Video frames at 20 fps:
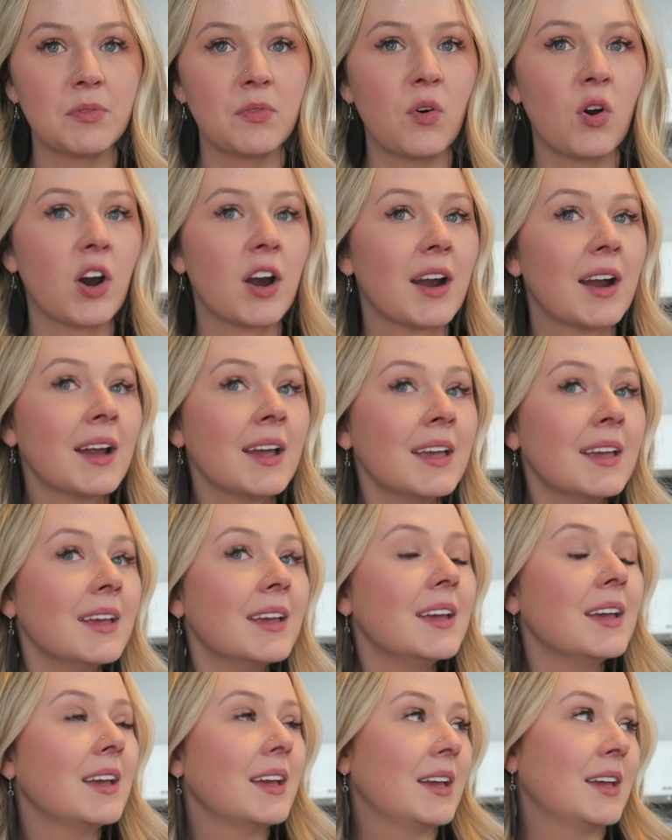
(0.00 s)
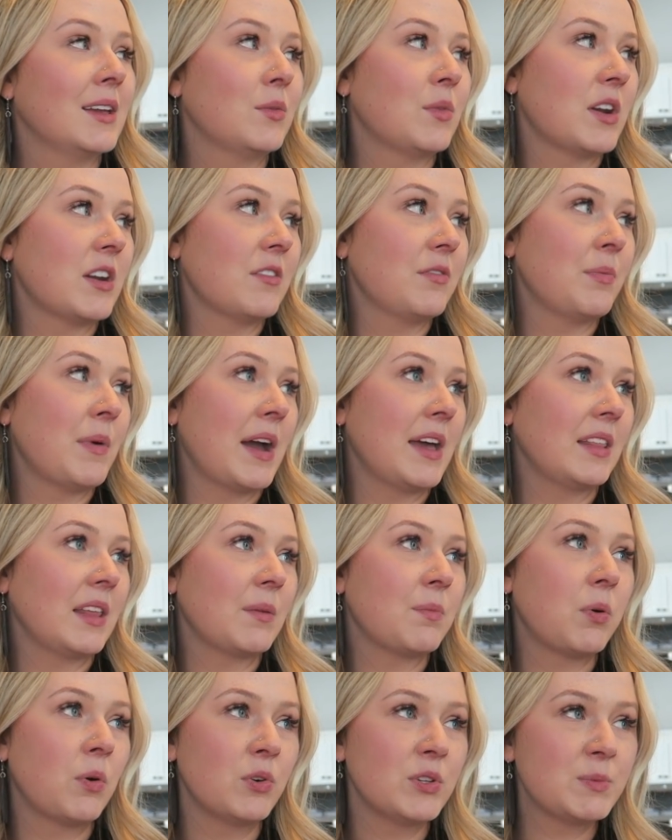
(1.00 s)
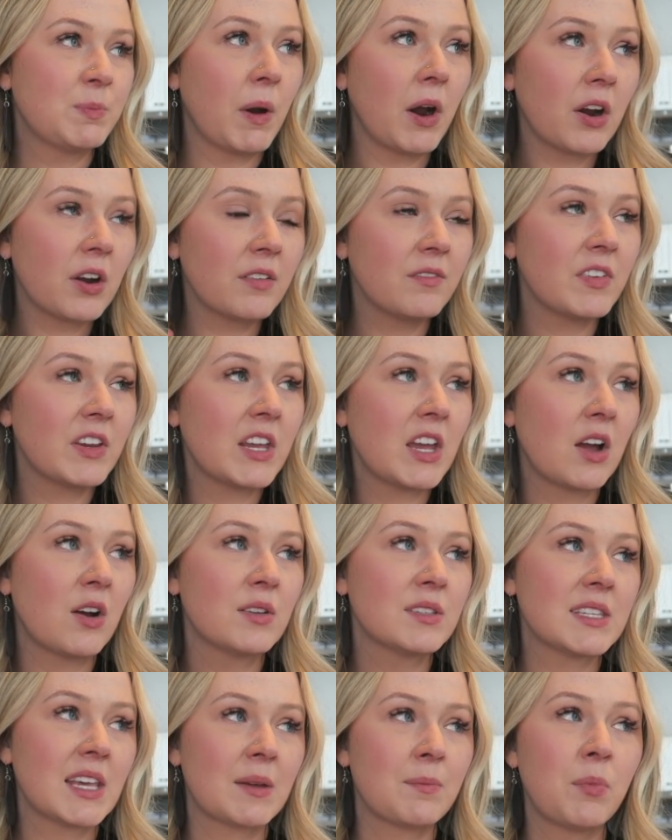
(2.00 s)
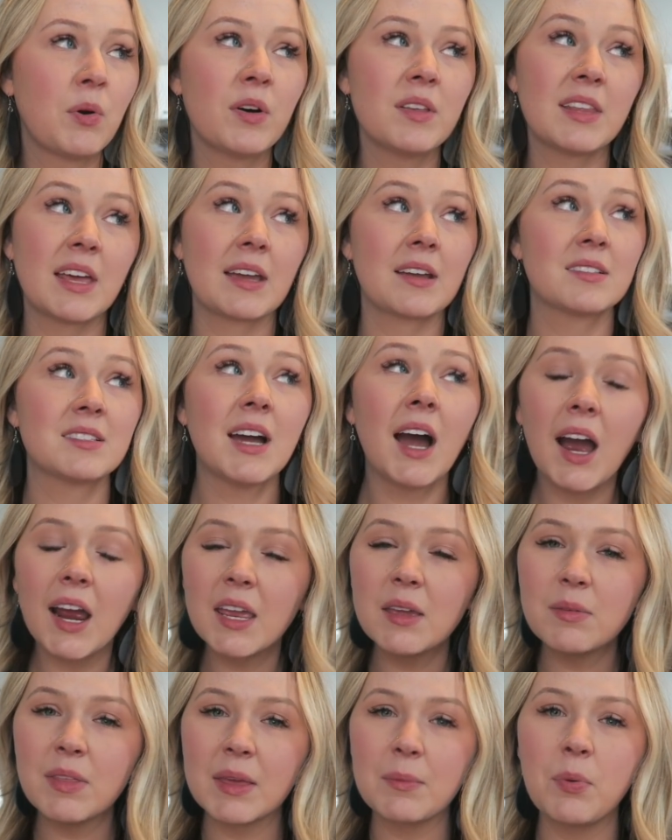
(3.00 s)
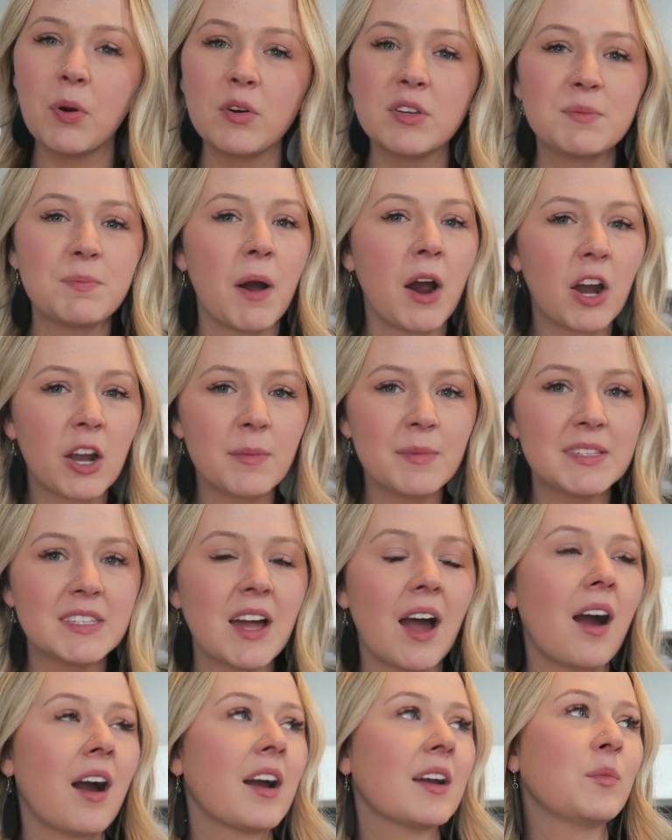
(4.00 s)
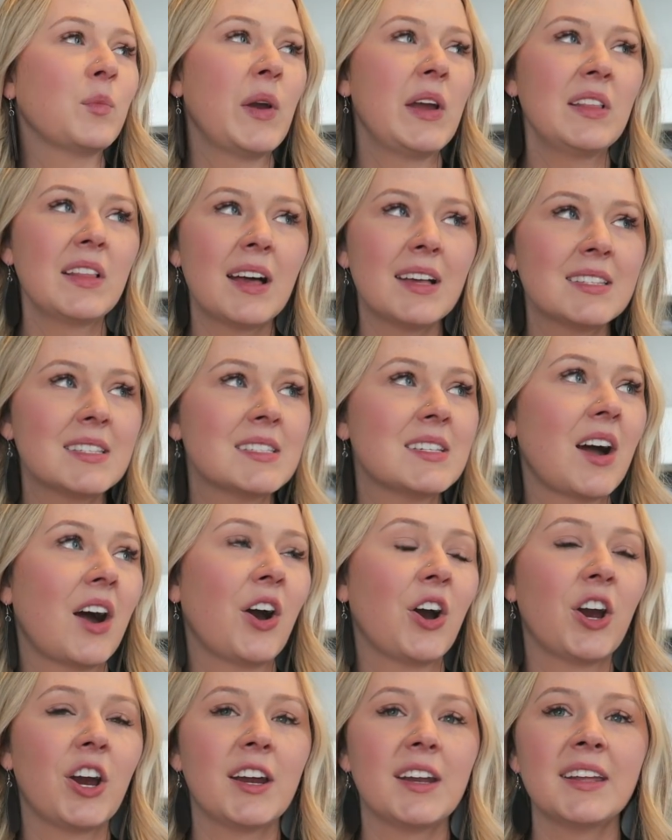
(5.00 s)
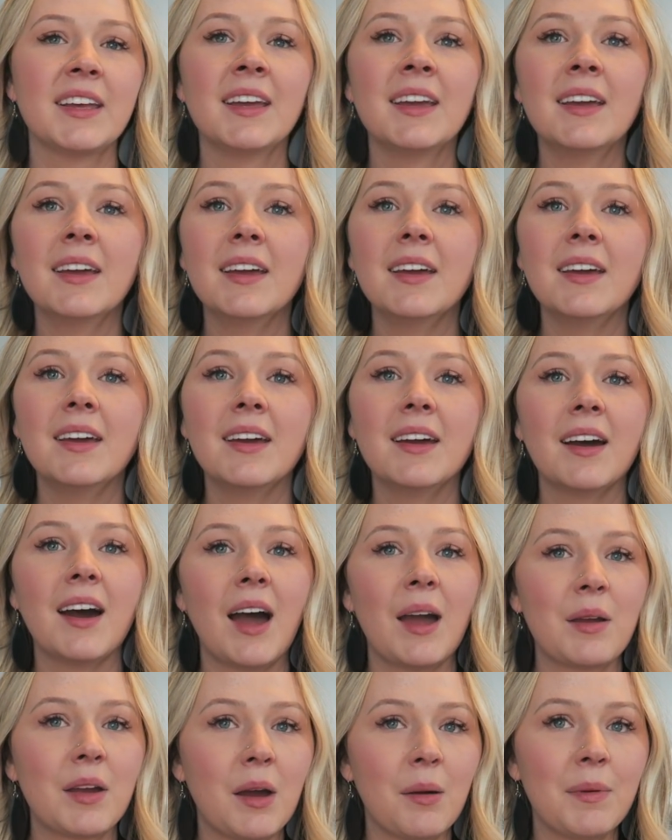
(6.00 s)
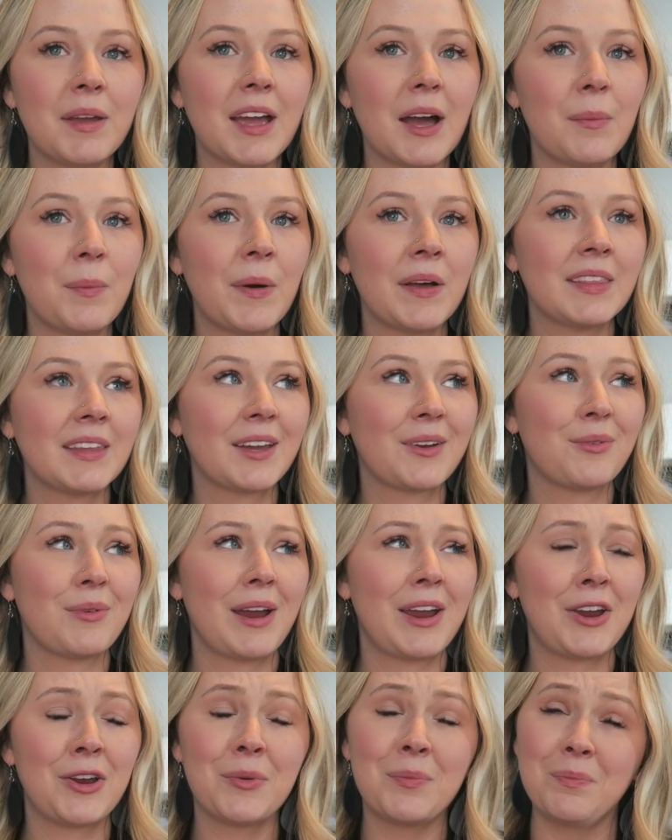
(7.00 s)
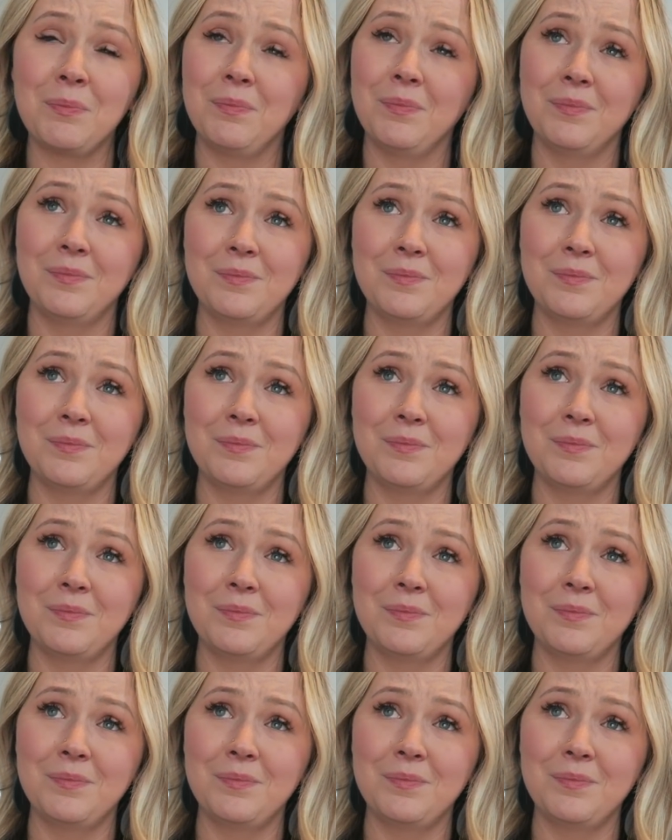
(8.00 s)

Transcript: before in one of my like postpartum videos, like talking like postpartum is hard, weight loss is hard. I'm coming up on like Riker